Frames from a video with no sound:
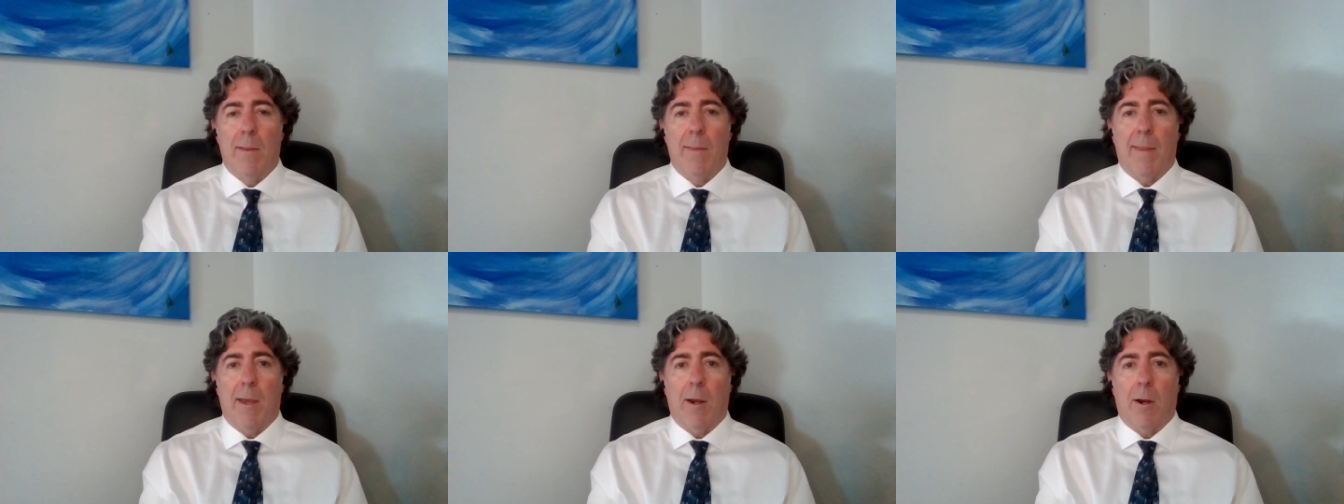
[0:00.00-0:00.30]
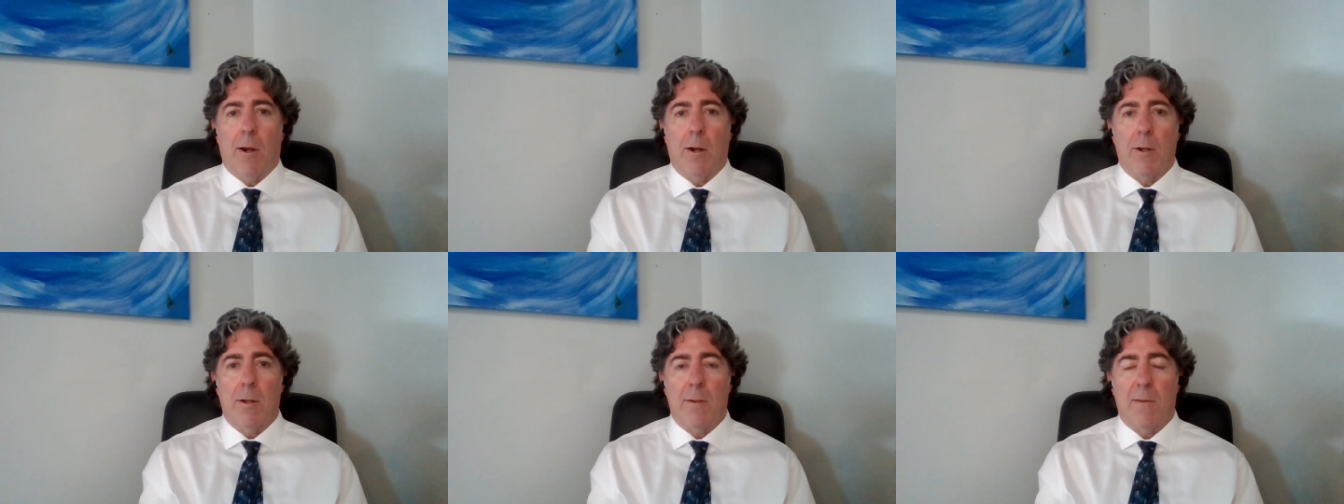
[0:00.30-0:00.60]
They
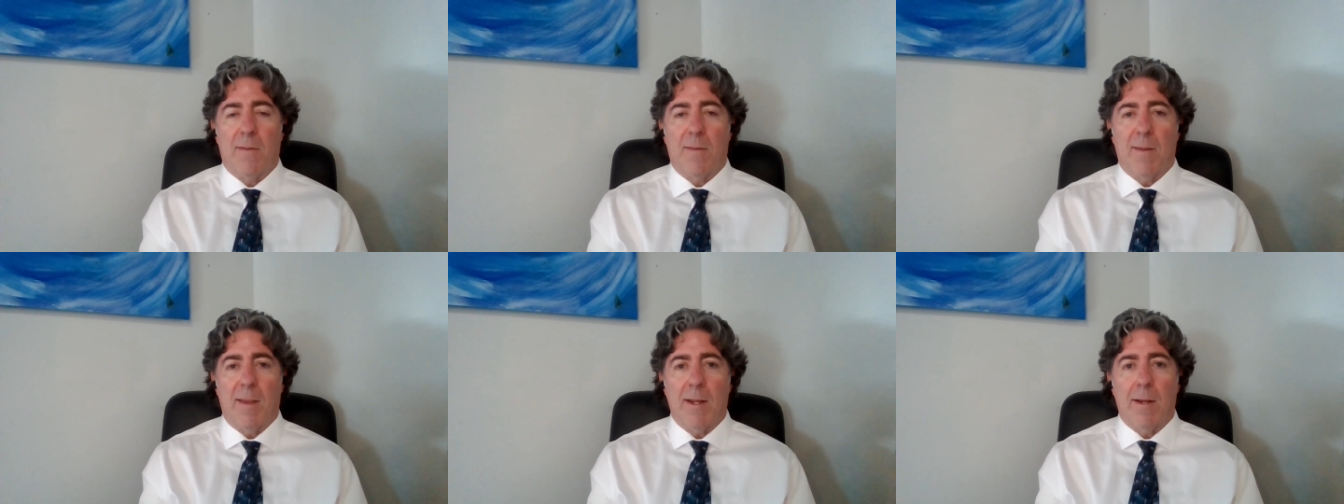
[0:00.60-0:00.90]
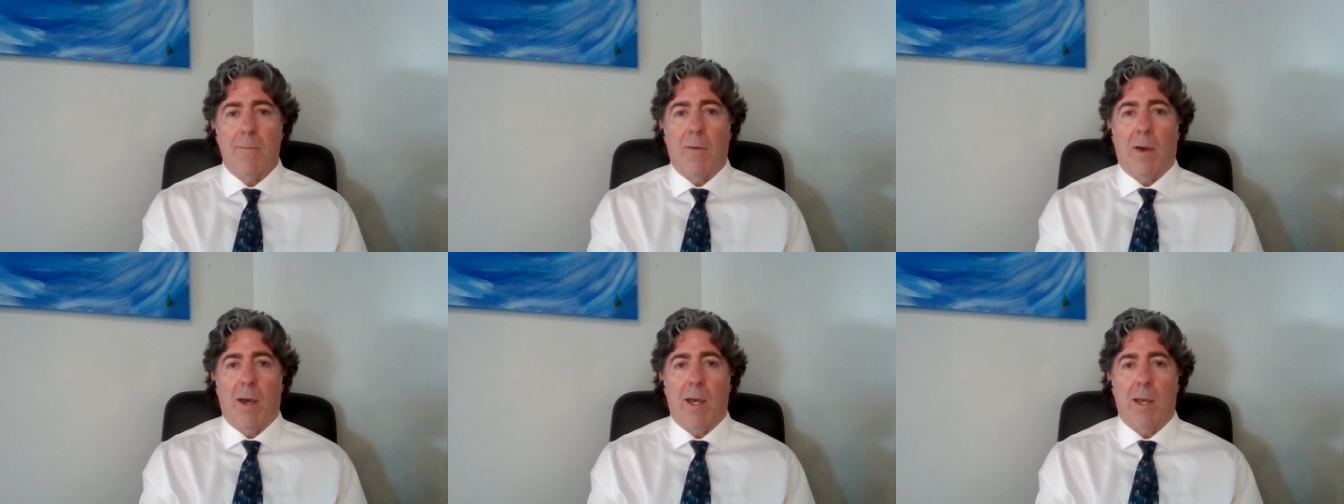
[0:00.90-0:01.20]
are
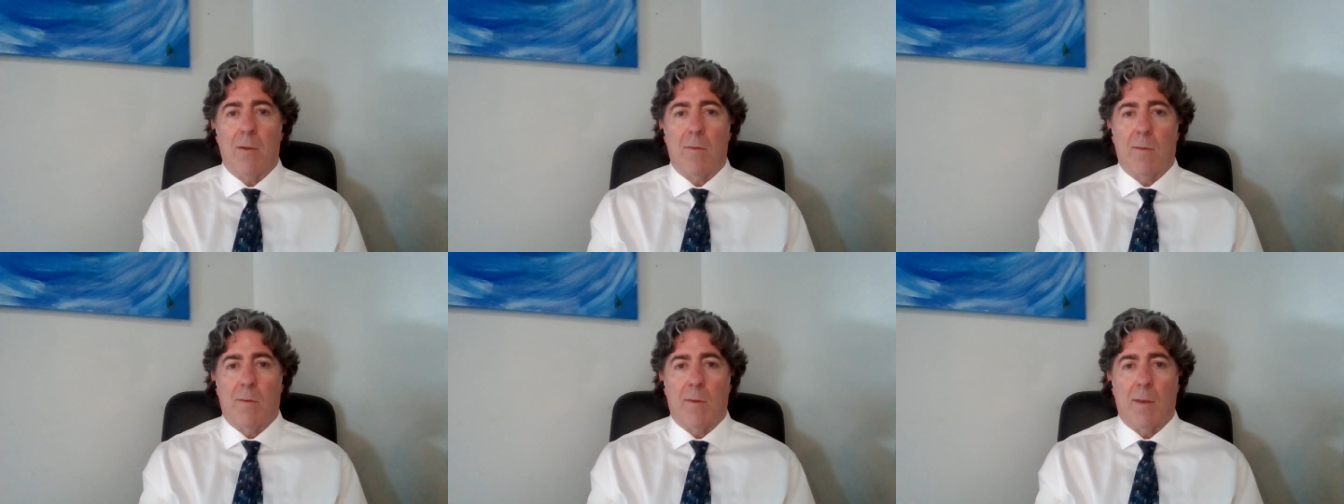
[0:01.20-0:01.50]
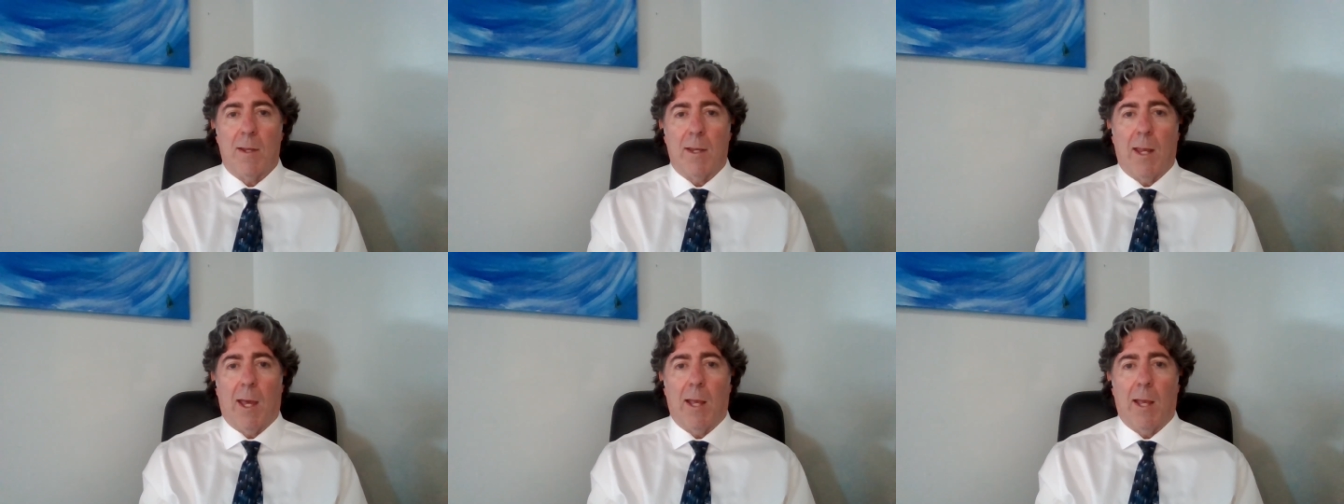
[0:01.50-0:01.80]
incentivized
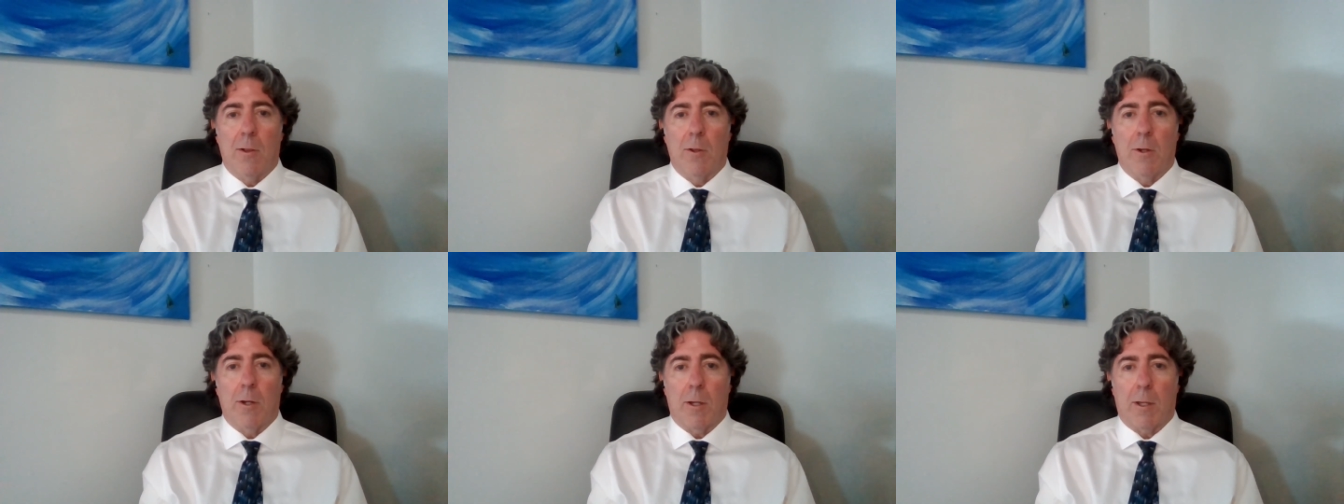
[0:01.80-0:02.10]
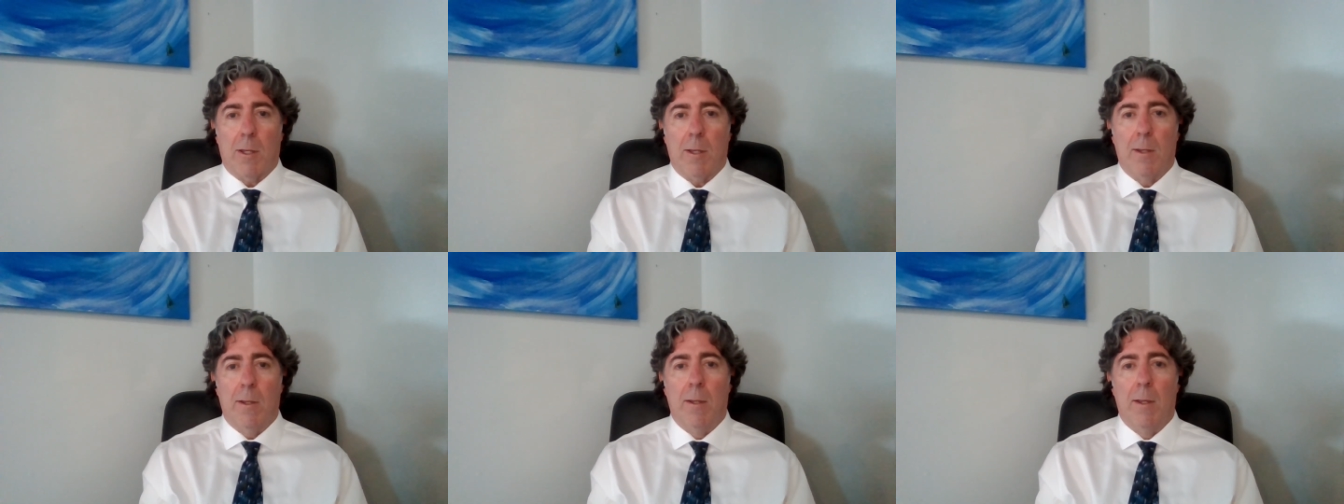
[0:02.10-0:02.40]
to not
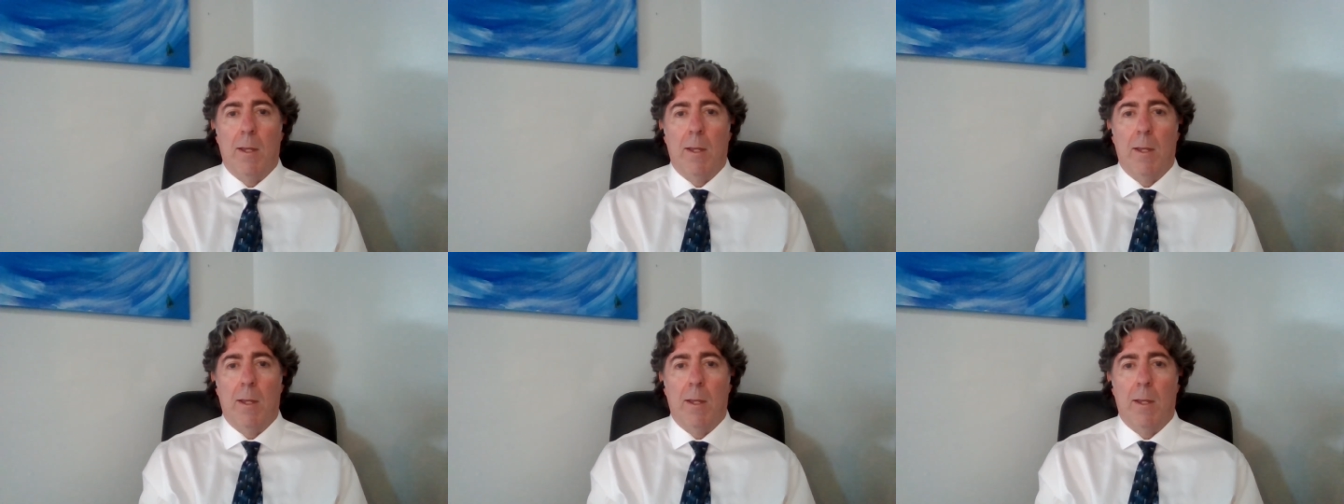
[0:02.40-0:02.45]
look.